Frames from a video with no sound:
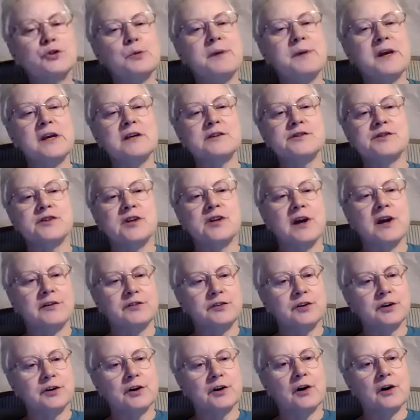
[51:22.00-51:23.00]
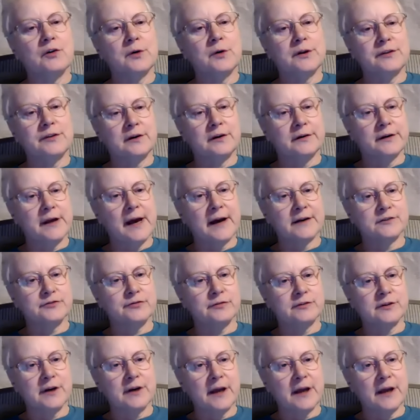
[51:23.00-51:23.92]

bees tend to go in their natural